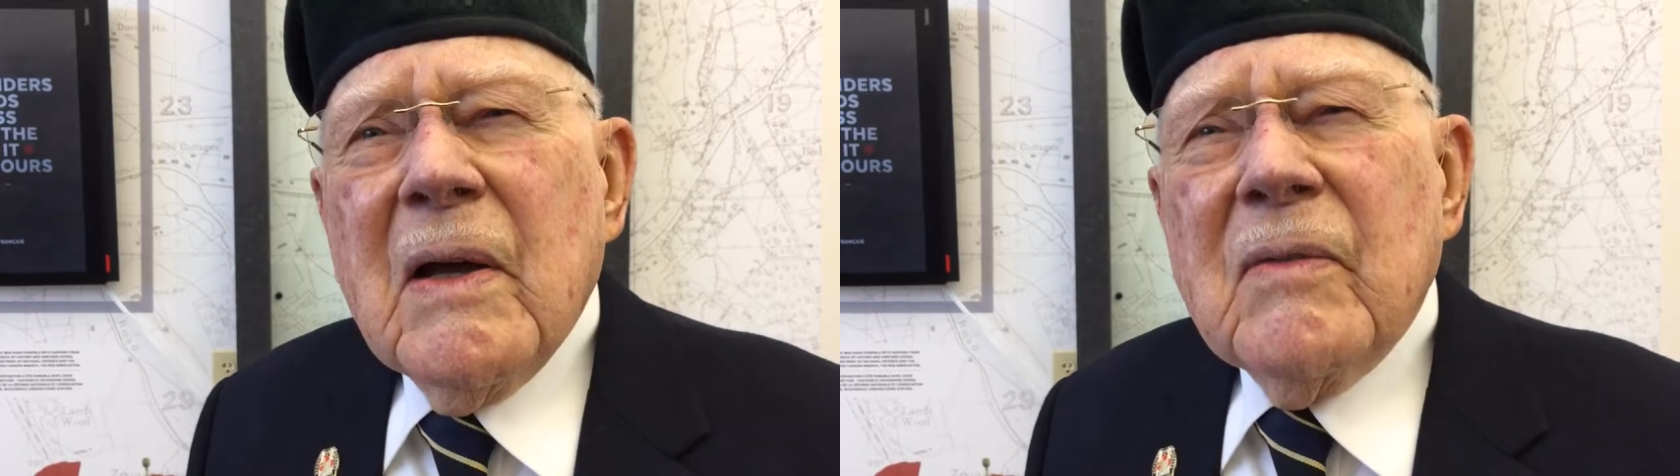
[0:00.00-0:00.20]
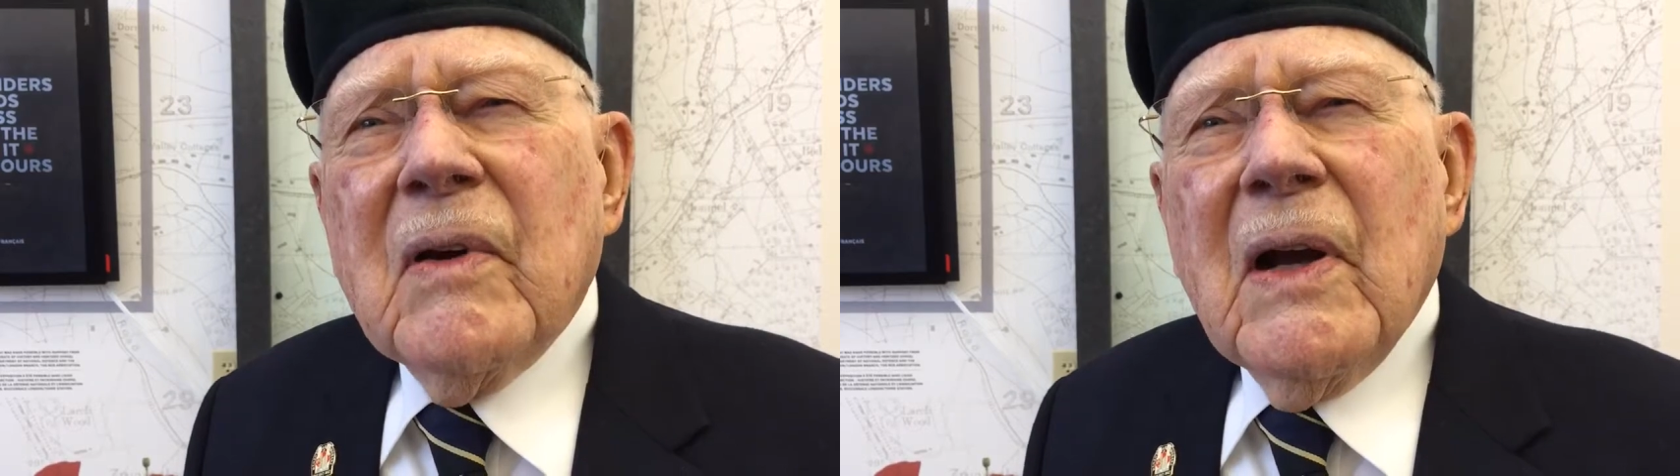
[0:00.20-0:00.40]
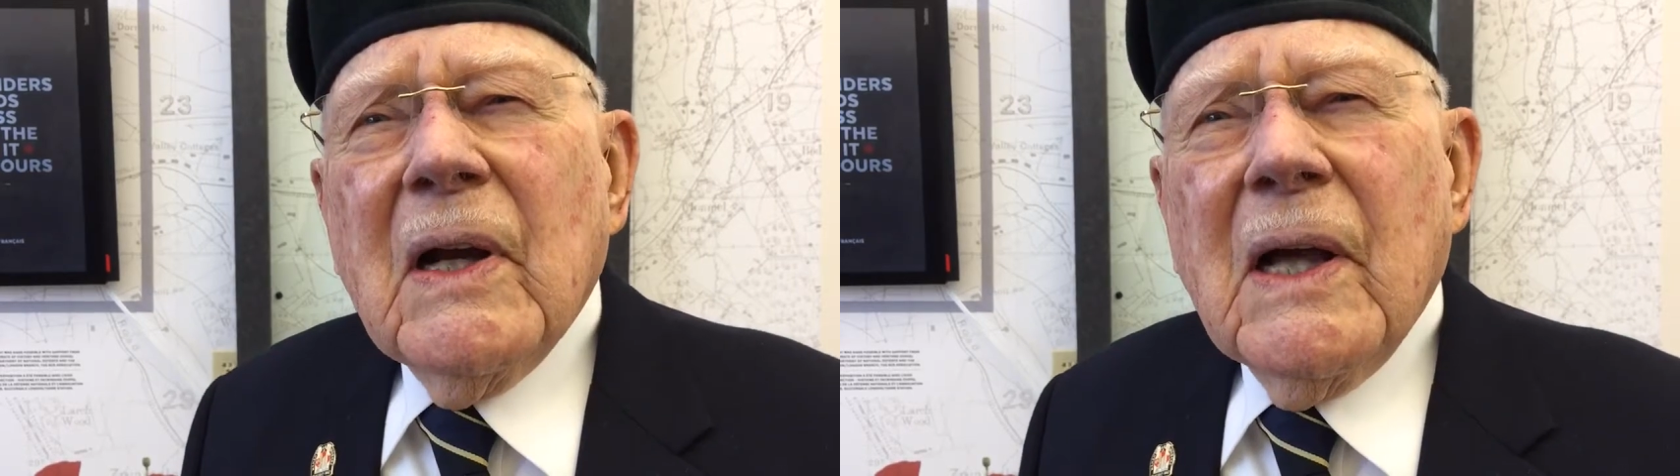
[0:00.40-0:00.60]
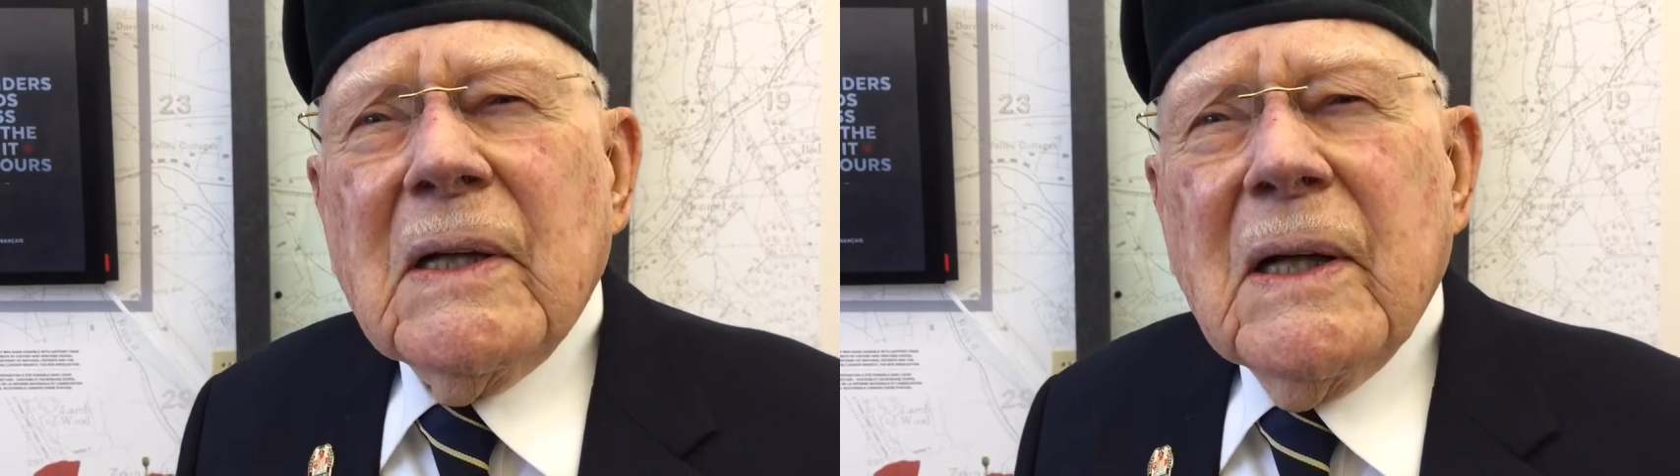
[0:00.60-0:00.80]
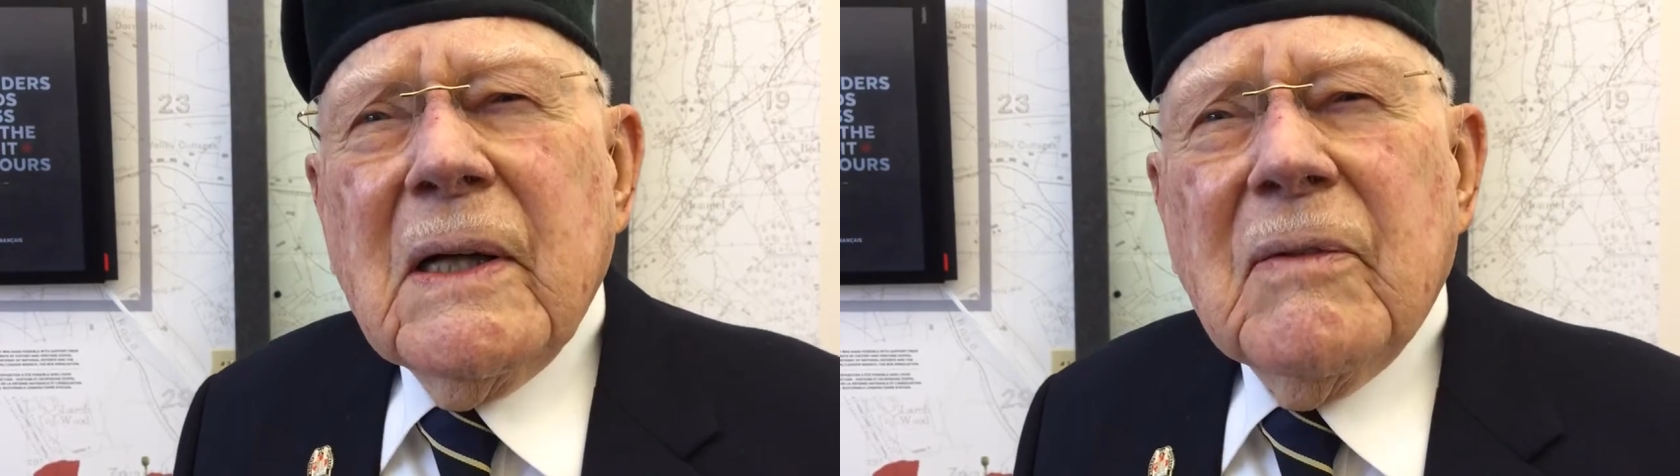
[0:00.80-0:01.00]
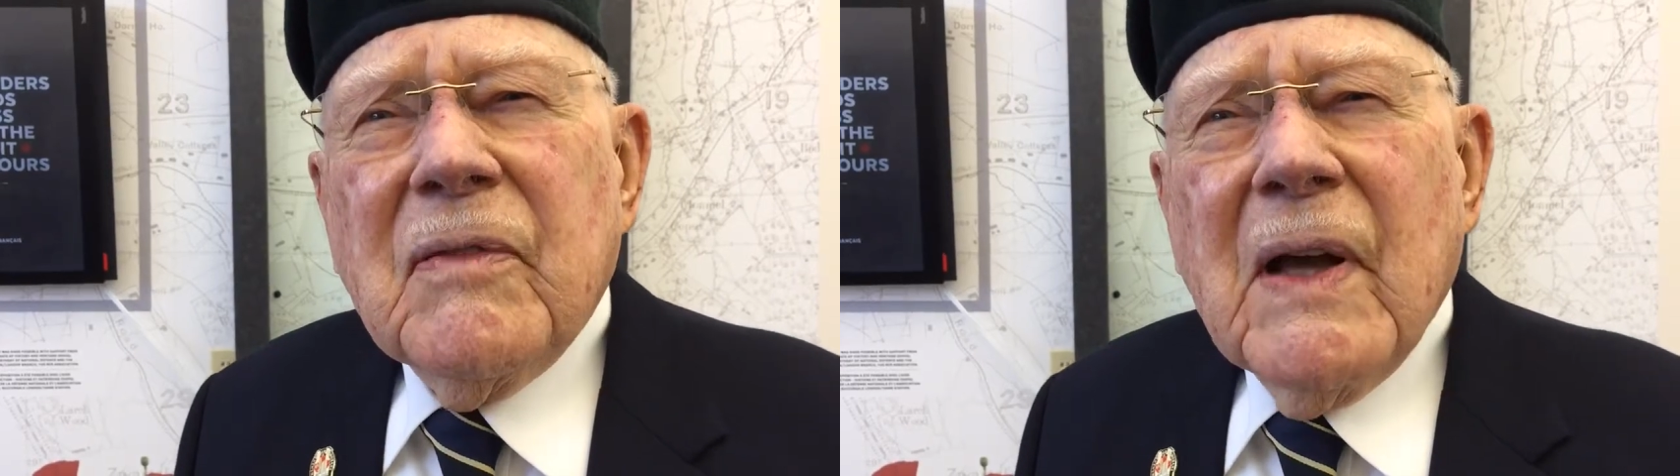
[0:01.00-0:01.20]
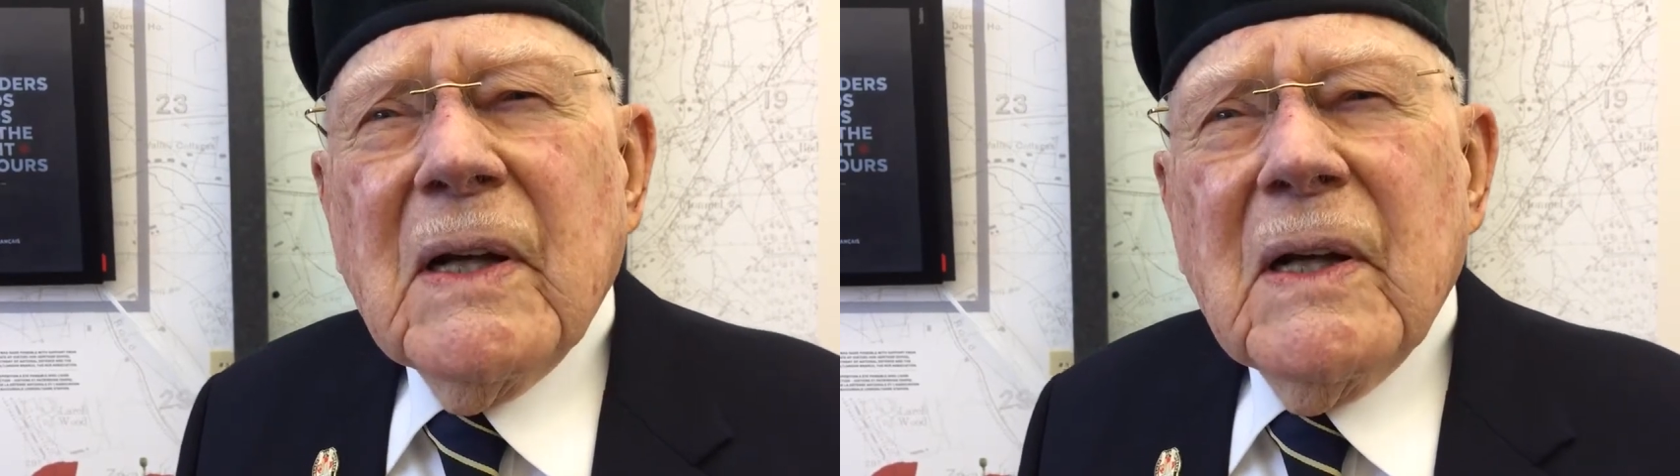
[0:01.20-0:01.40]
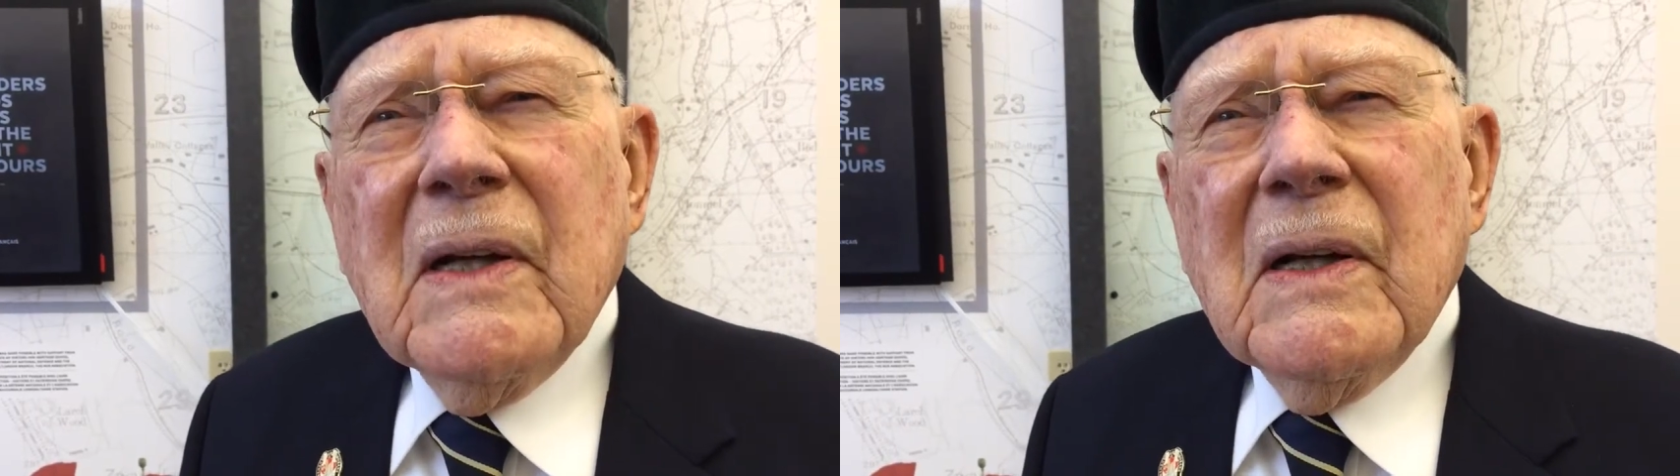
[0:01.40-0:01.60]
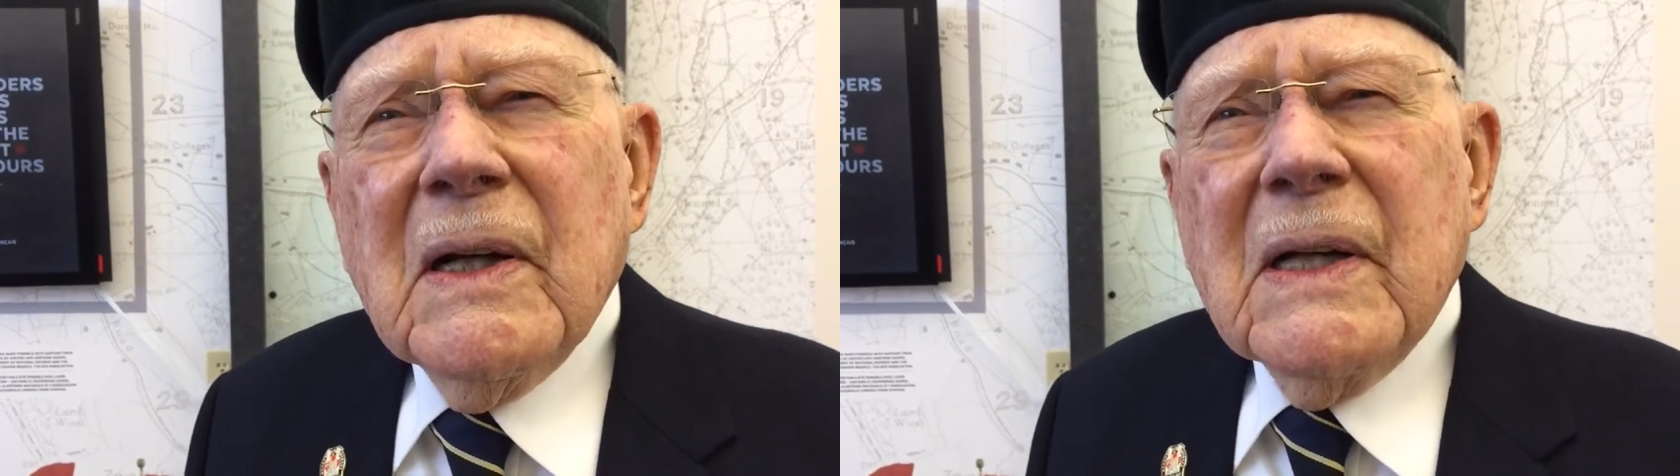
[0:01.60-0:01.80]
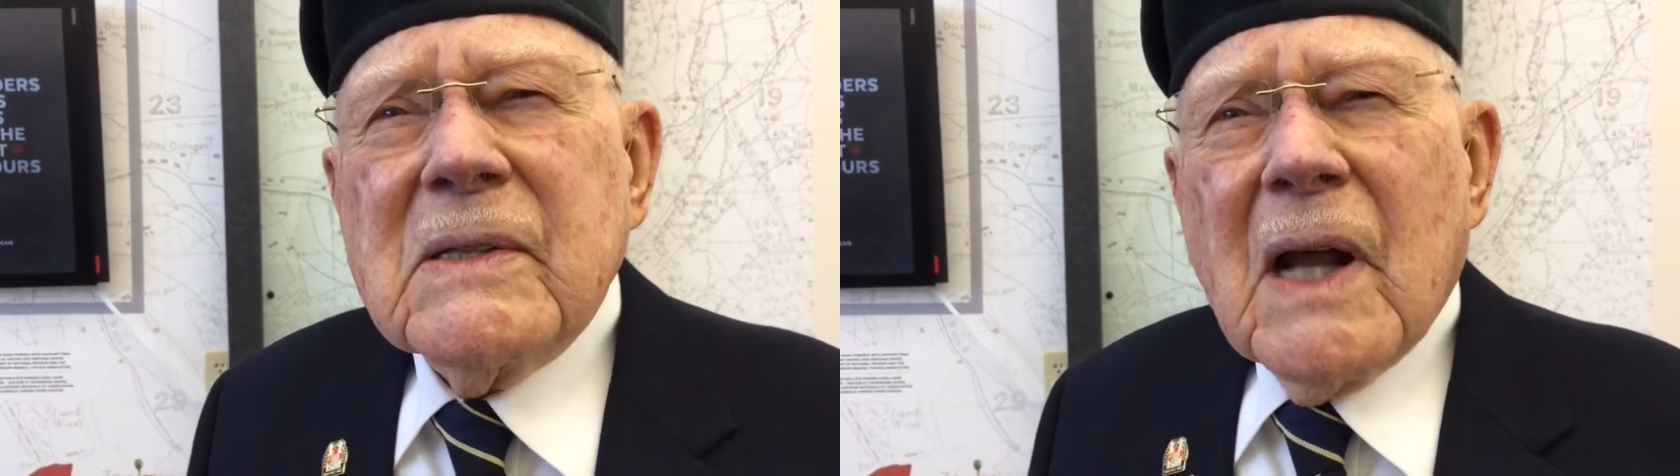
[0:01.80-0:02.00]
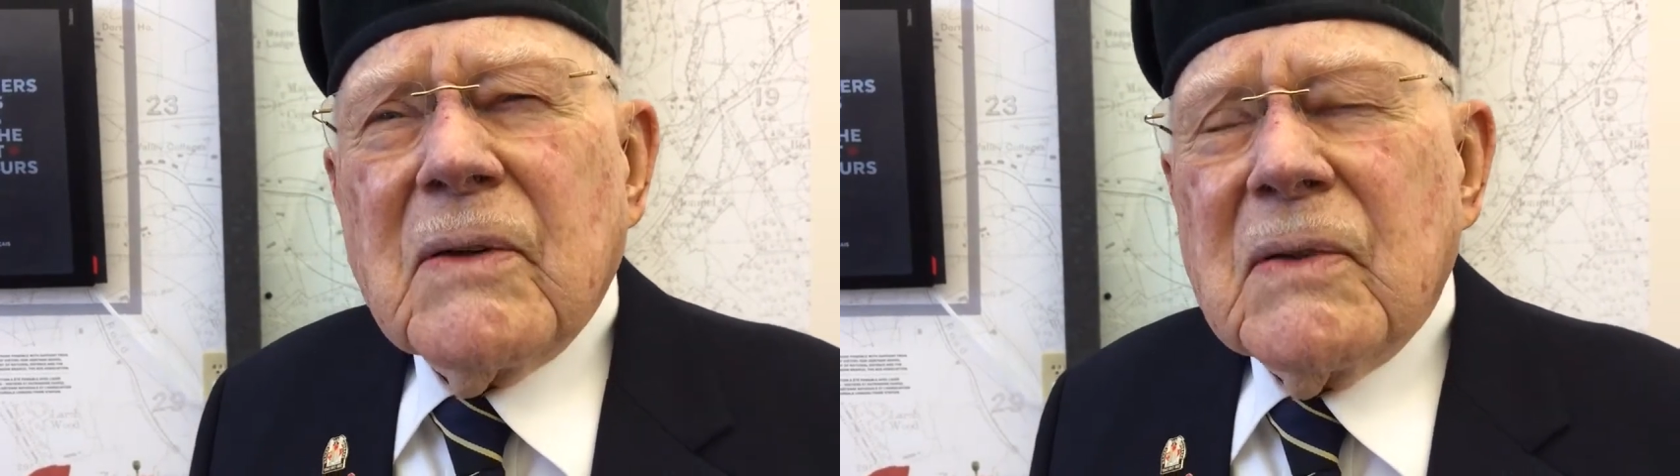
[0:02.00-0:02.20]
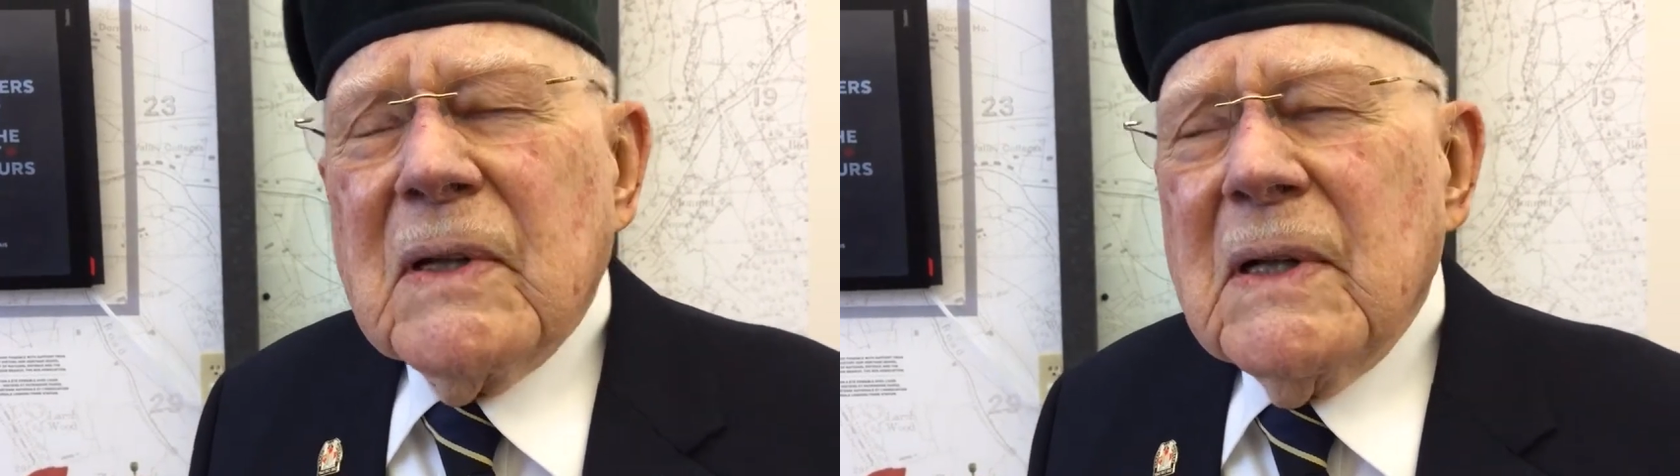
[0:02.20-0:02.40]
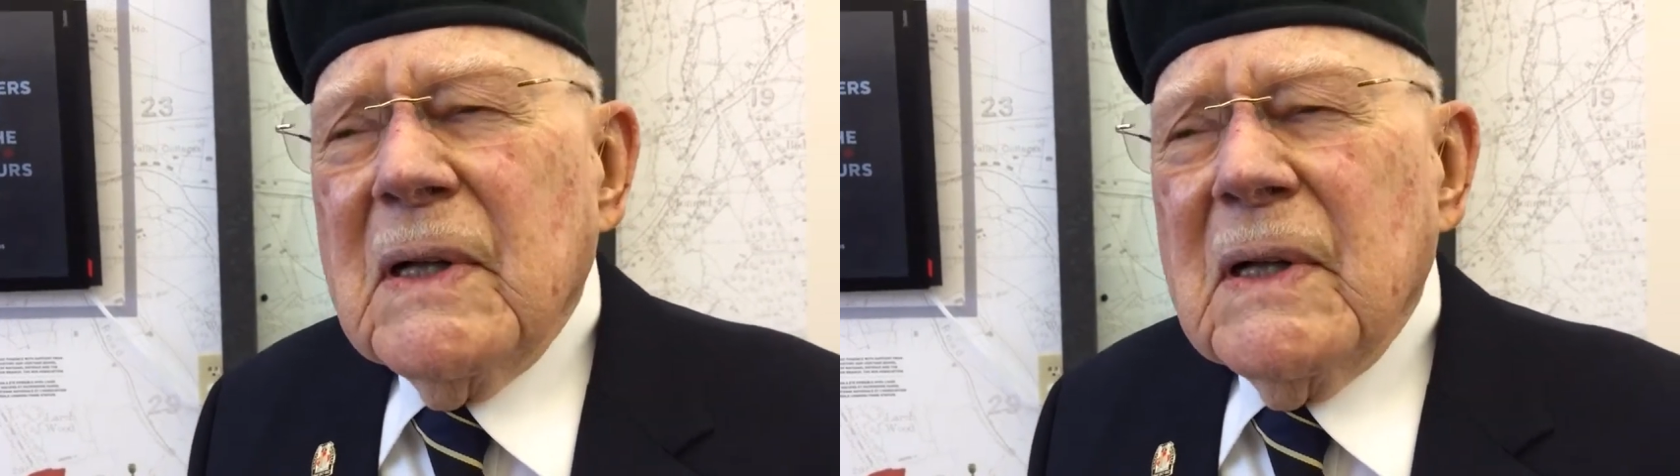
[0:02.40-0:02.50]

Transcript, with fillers: very lightly defended, etc.